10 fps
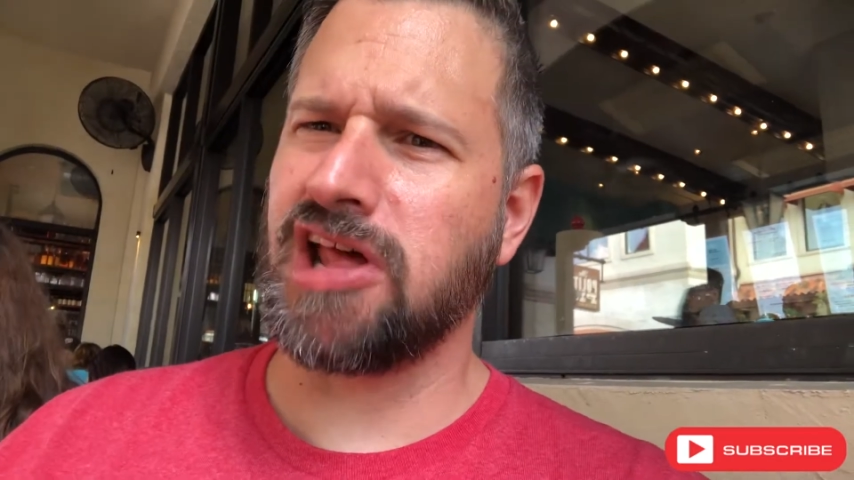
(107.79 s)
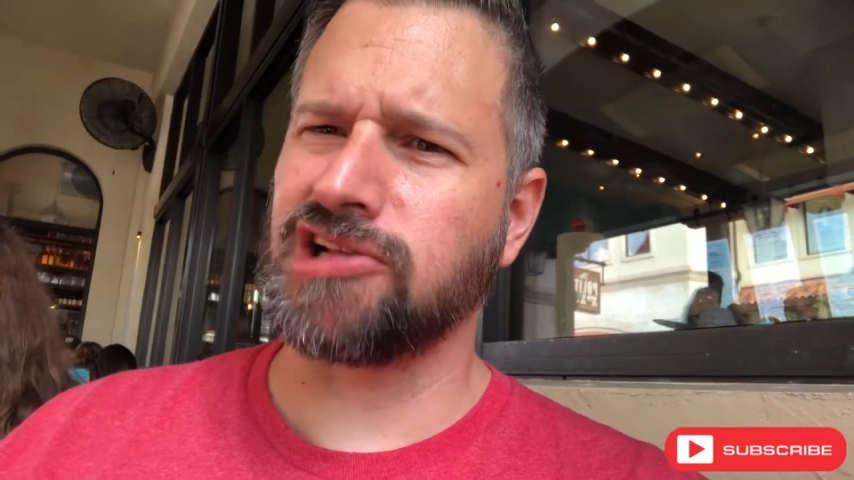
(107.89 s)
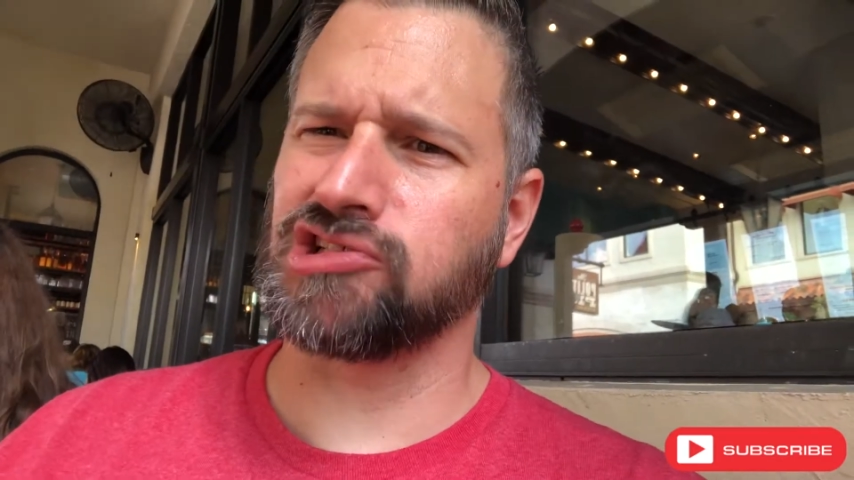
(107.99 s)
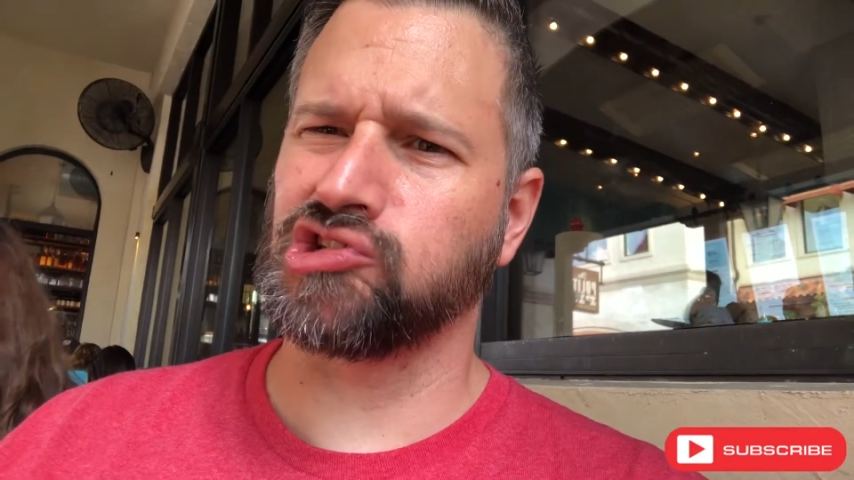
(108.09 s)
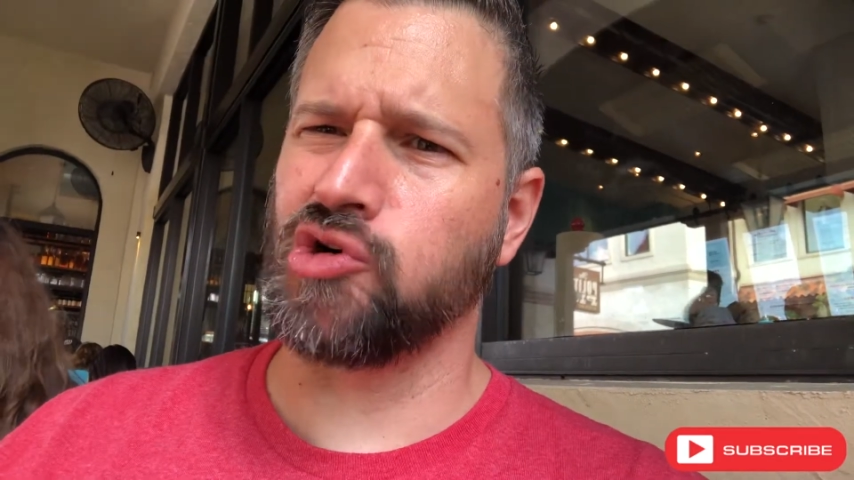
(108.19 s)
that
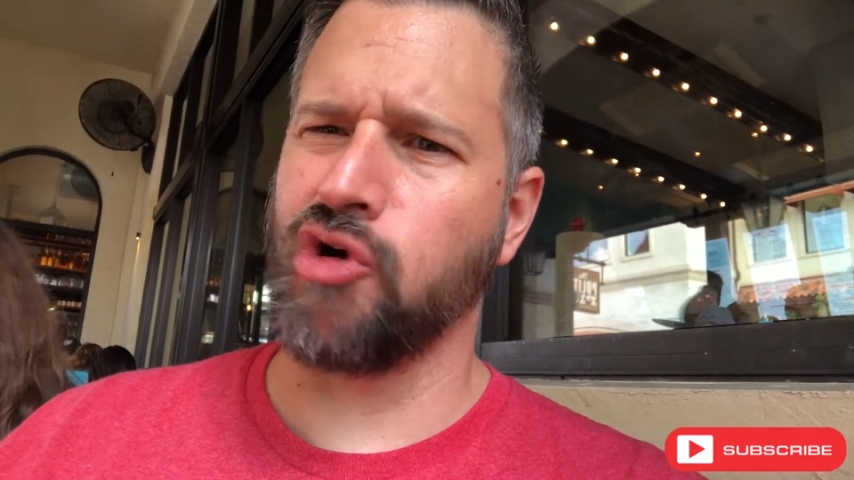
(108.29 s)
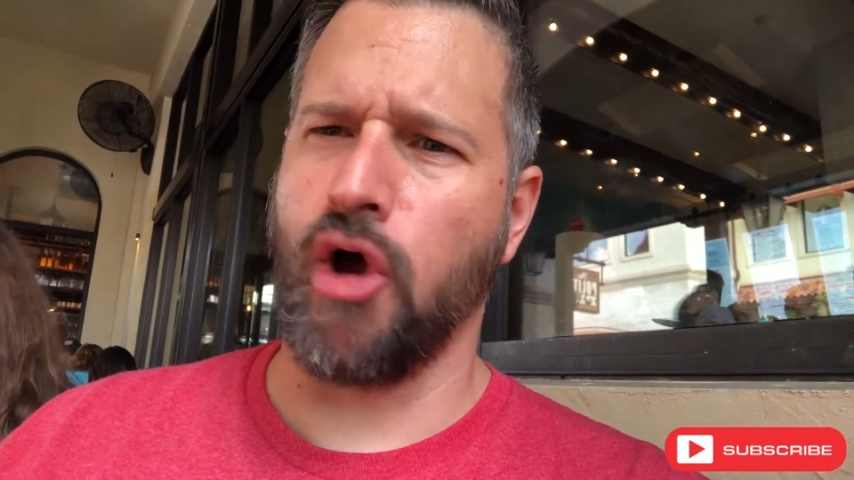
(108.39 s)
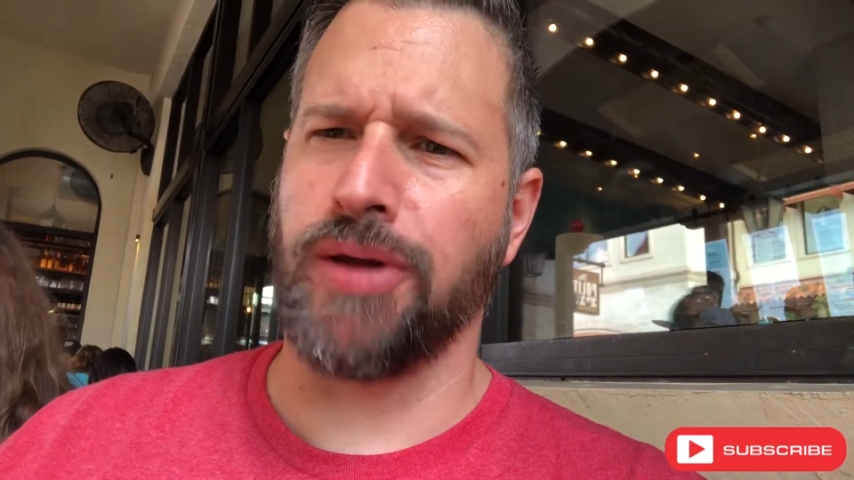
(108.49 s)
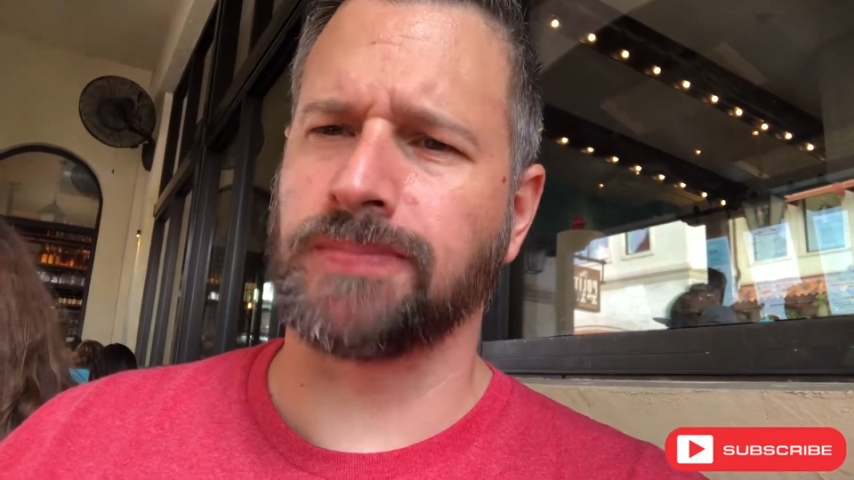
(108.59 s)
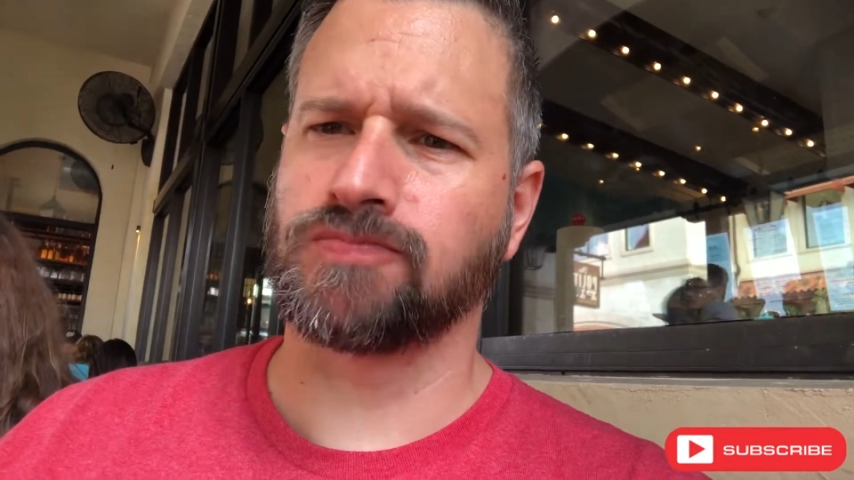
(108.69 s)
is so good.